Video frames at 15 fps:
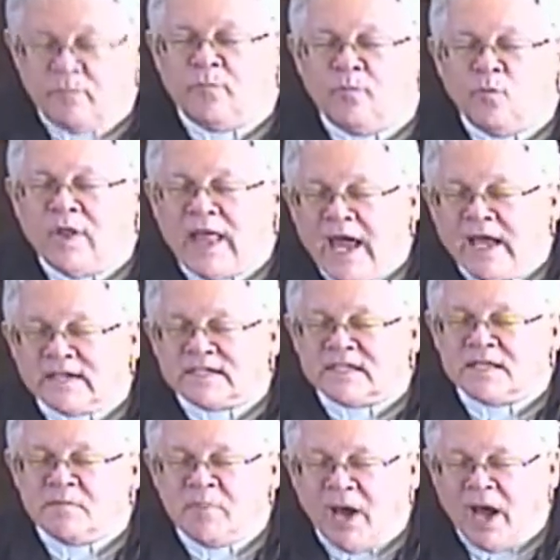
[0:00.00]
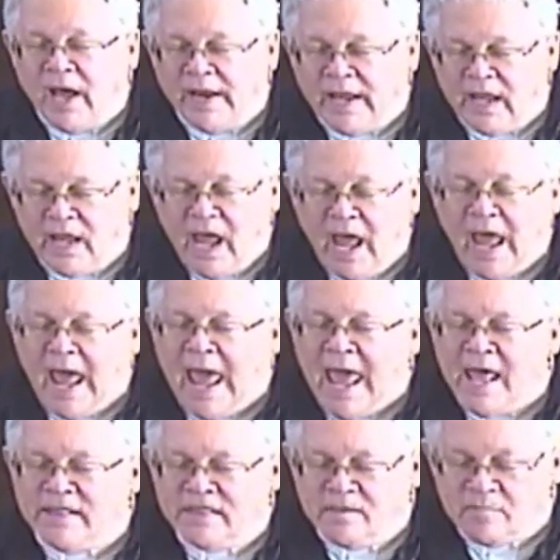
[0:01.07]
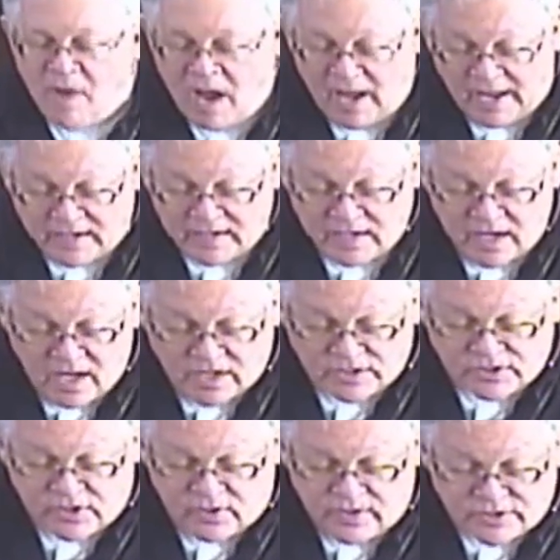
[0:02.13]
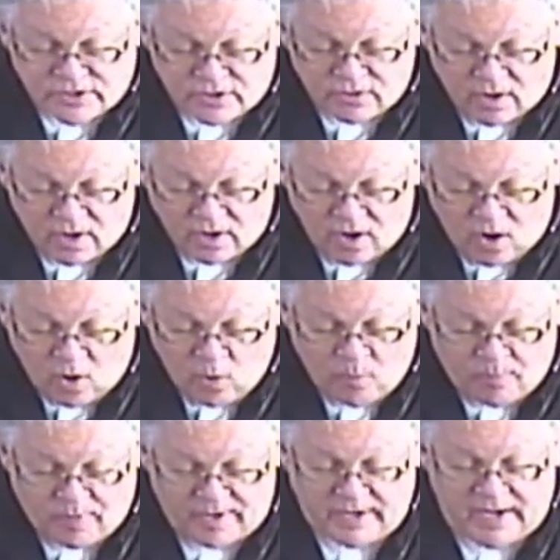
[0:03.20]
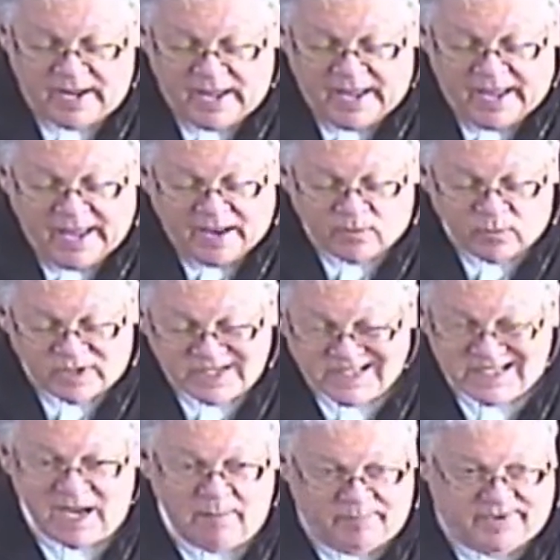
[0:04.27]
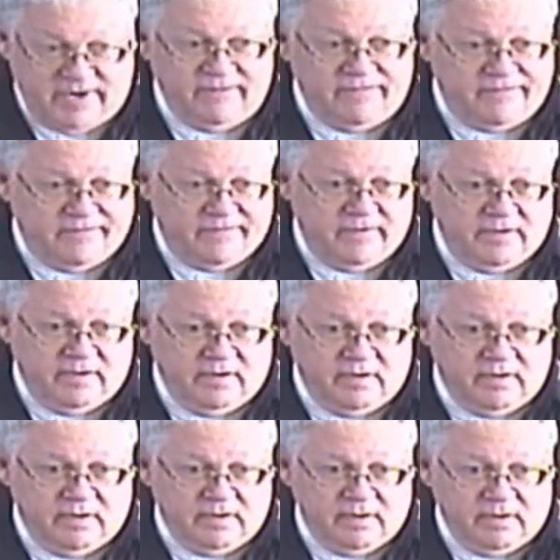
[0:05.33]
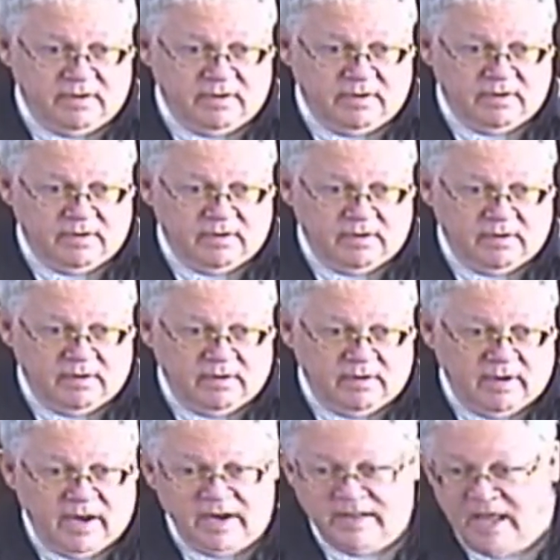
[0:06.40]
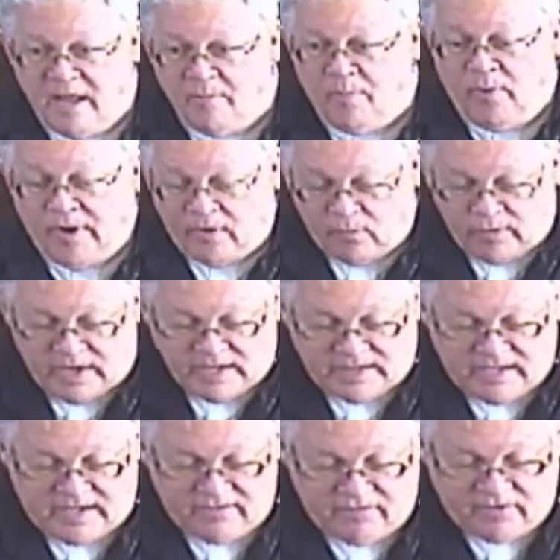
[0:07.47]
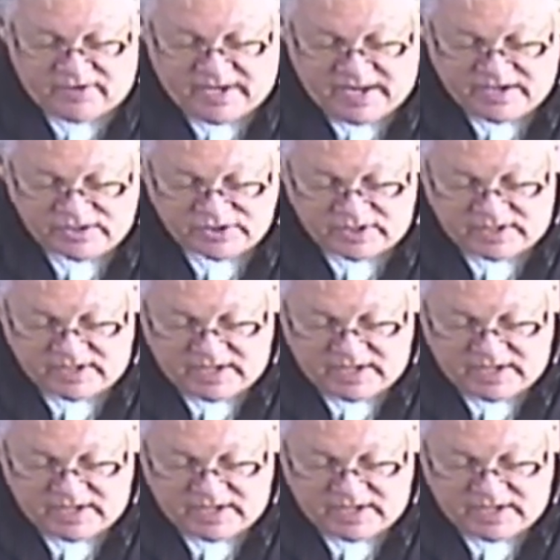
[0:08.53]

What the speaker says: relax the body and the mind so that you are open and receptive. And at that point, read the invocation.